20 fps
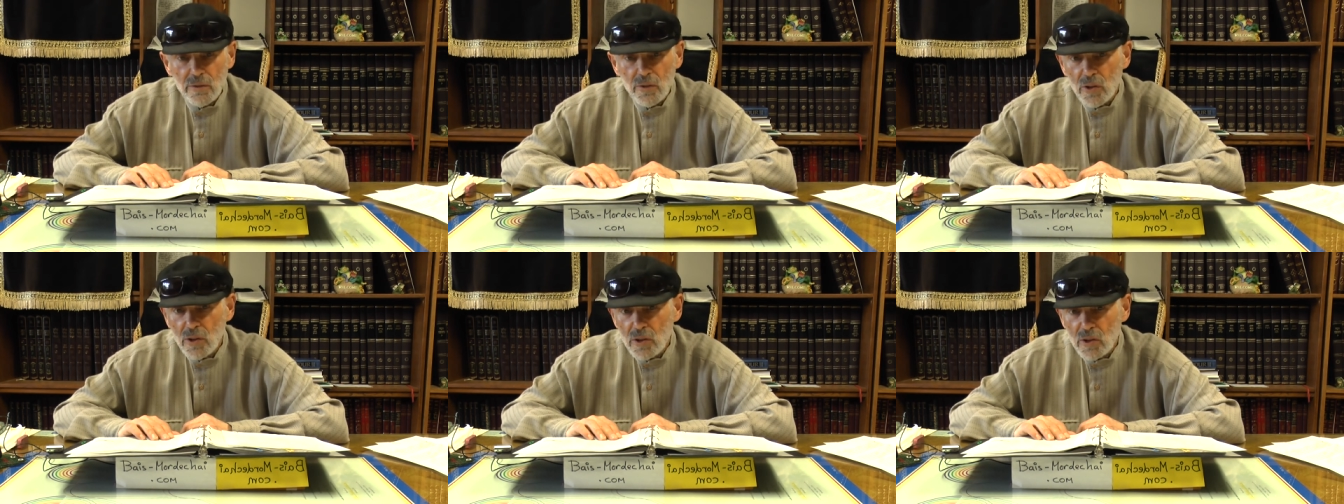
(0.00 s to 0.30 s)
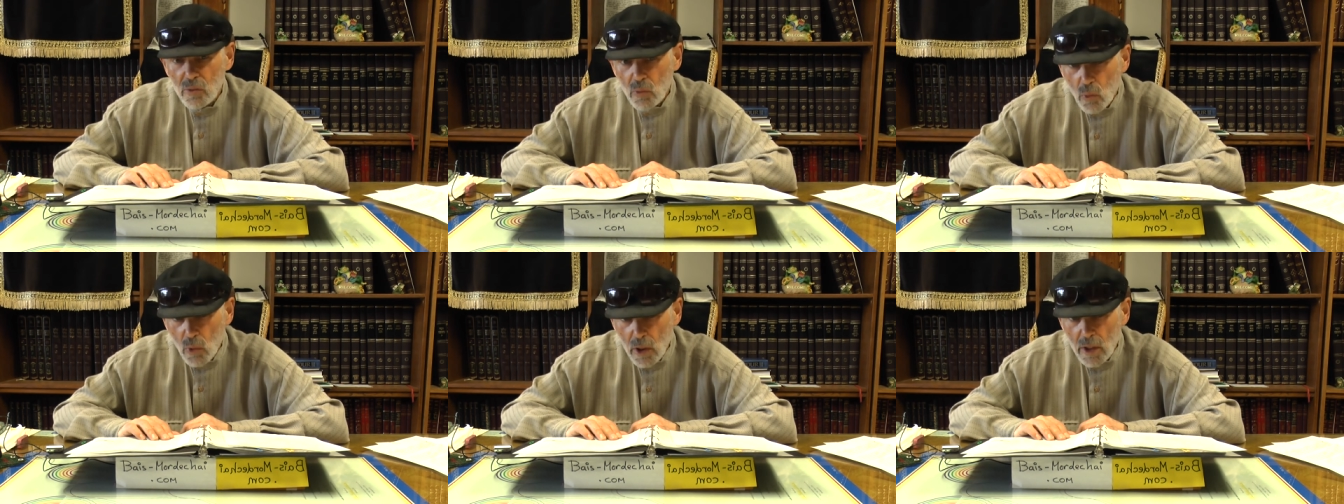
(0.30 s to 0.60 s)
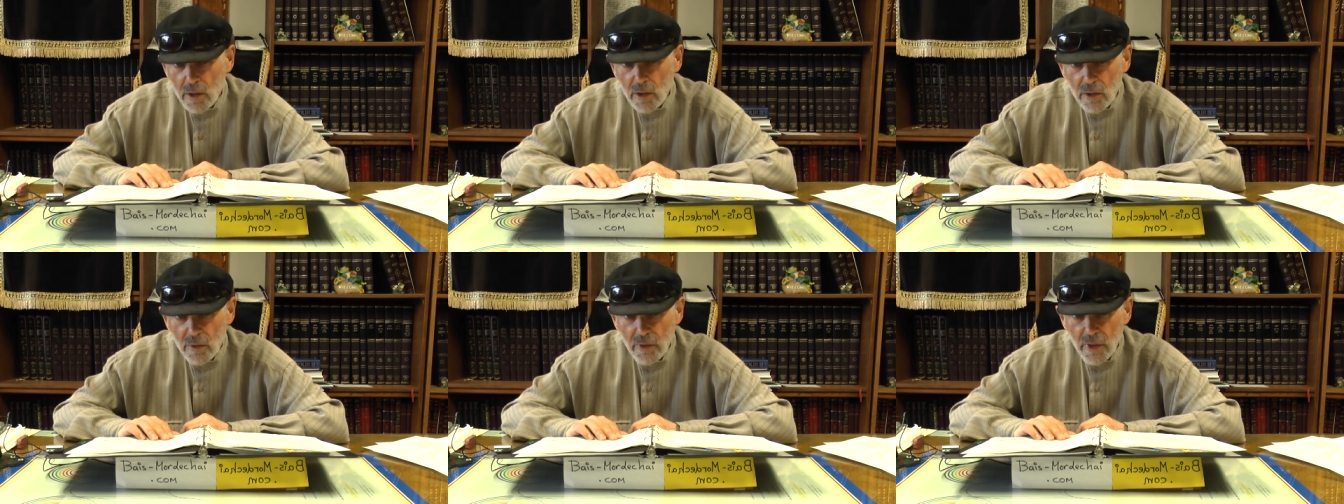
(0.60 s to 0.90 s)
for this
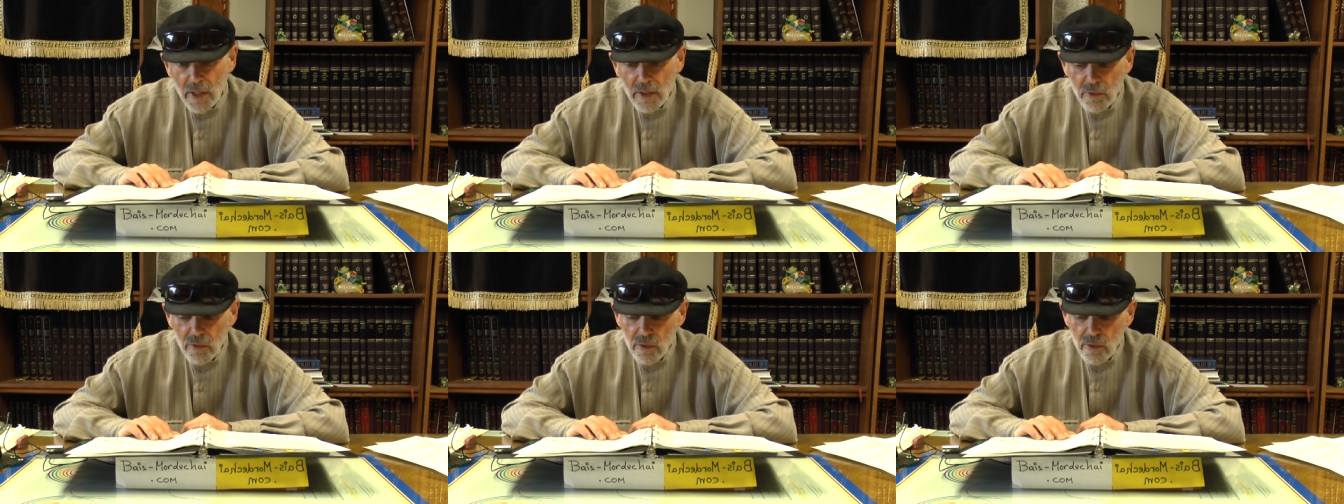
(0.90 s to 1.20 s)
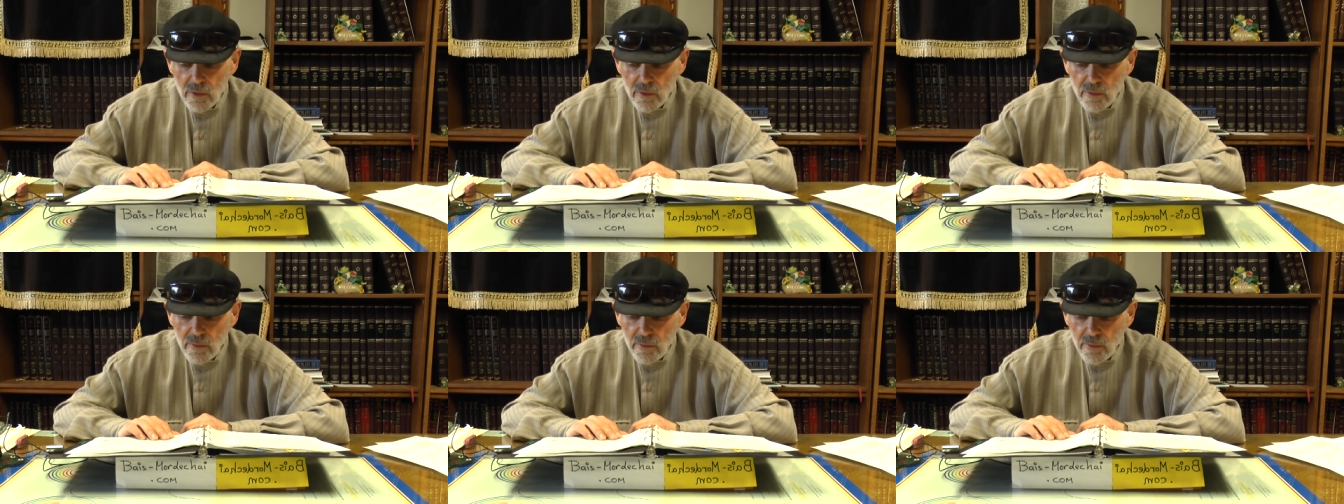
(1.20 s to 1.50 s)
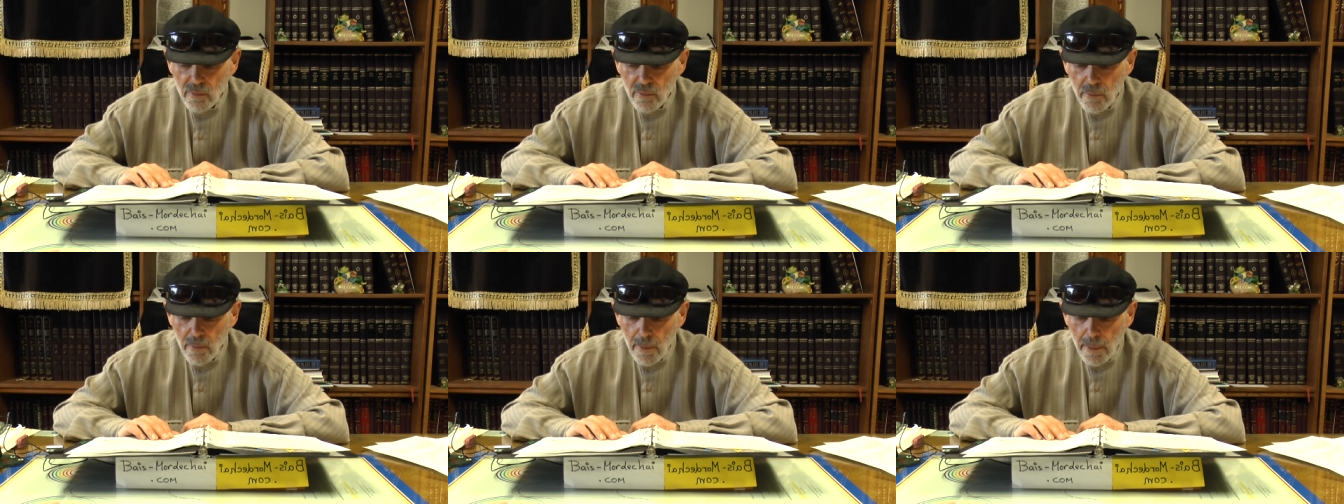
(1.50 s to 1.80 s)
one event.
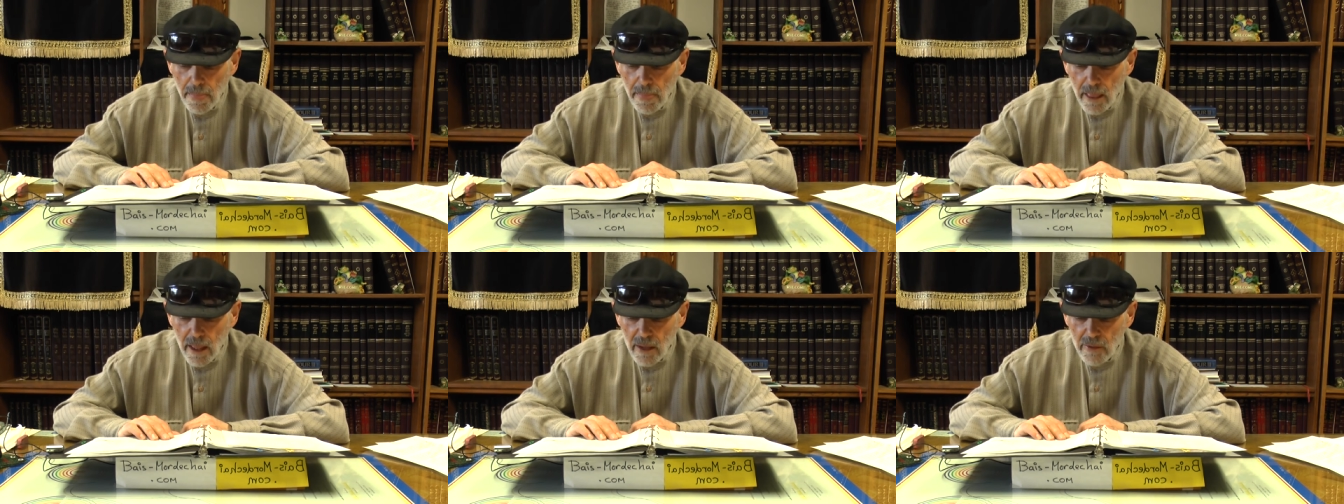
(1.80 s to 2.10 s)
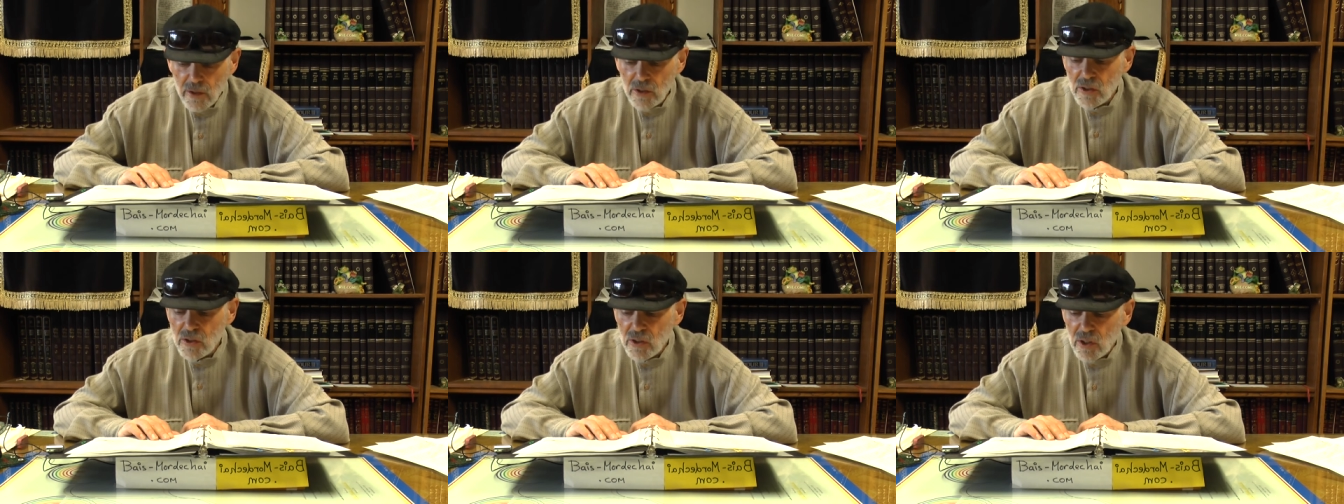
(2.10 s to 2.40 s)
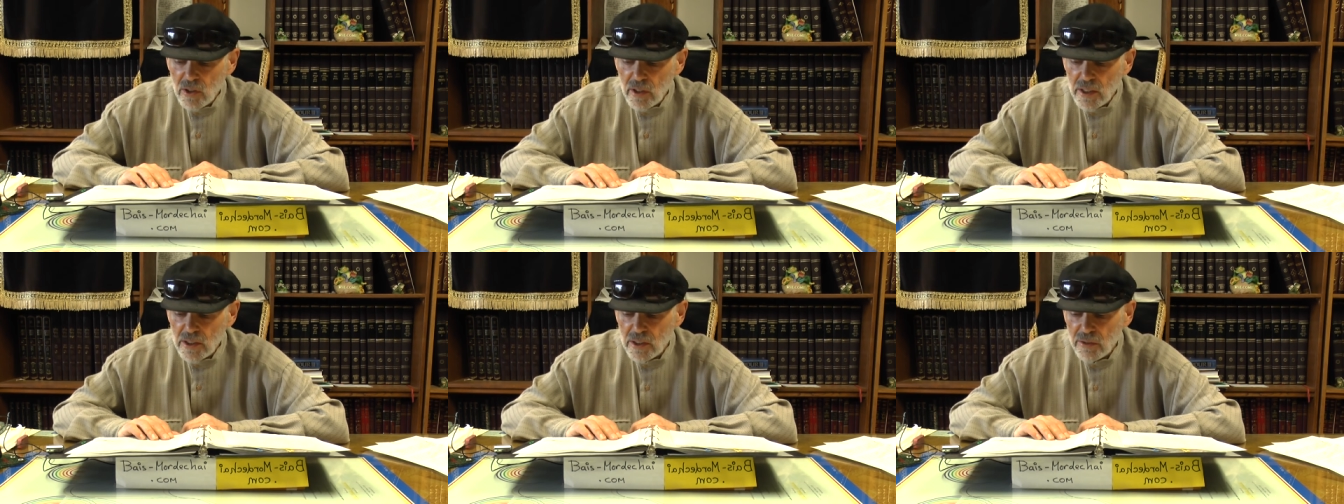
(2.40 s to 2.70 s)
And this is
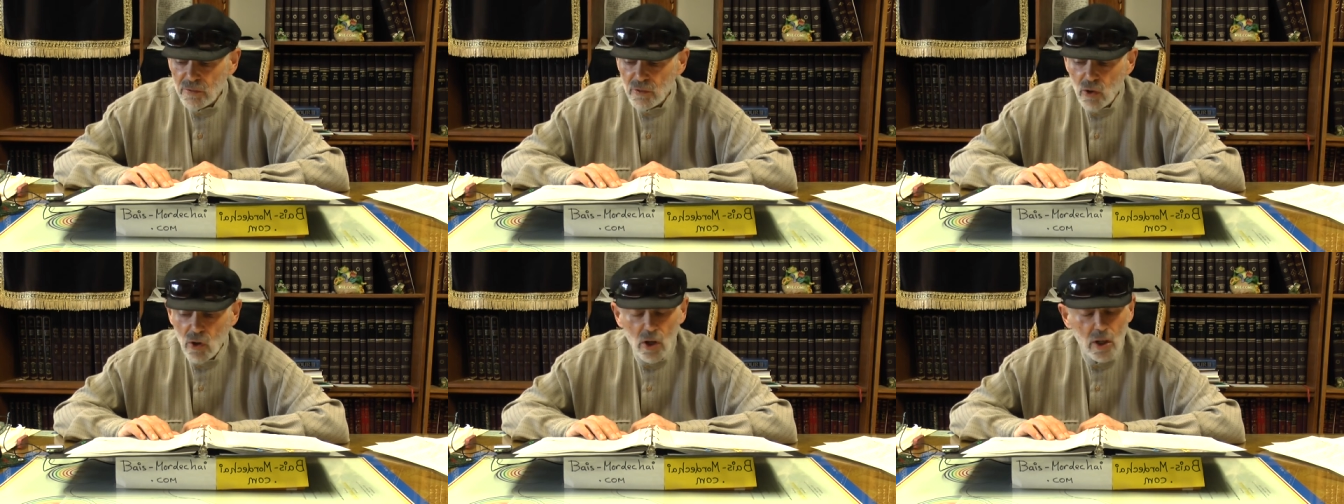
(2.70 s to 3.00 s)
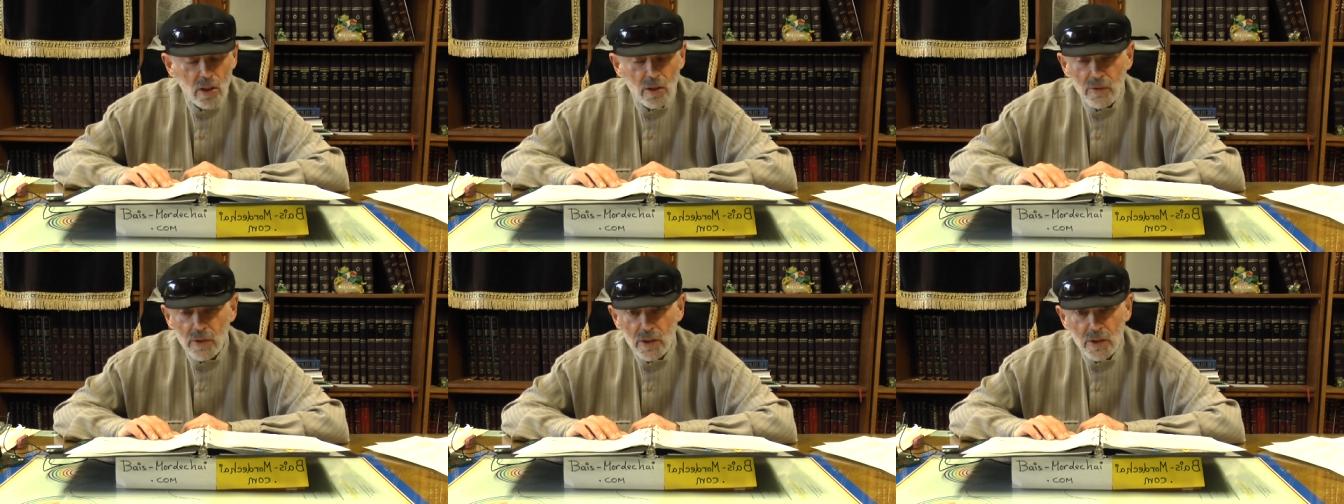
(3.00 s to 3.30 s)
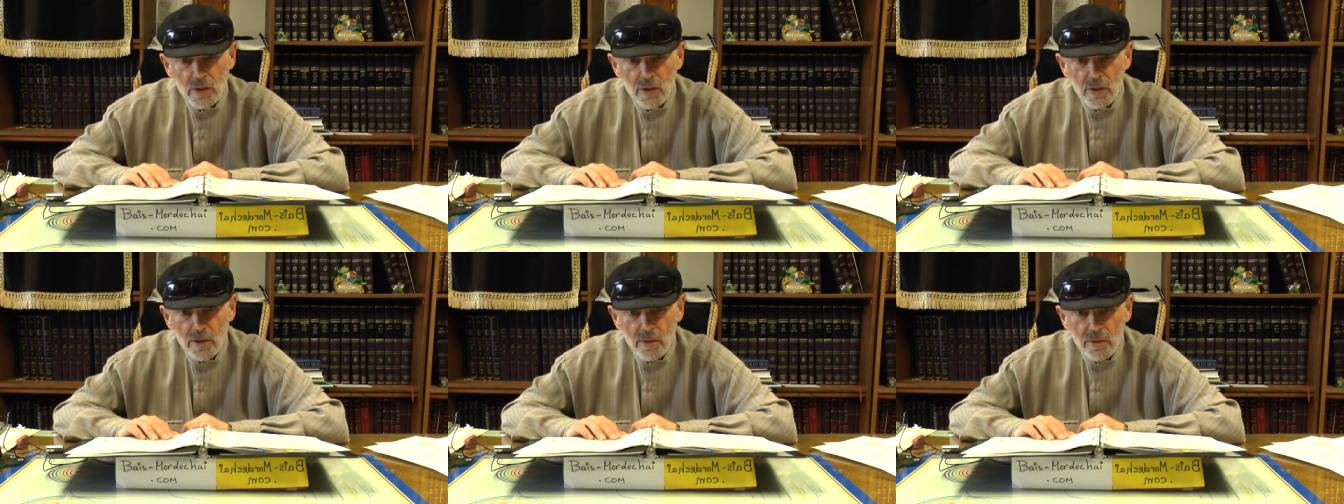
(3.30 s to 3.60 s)
a lesson for all of
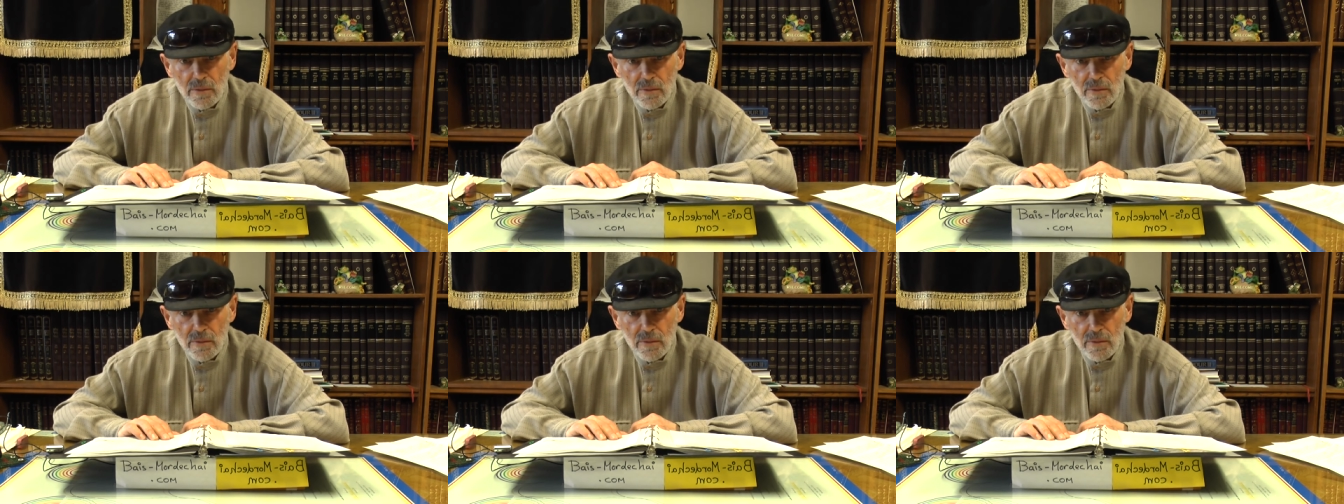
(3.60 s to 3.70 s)
us.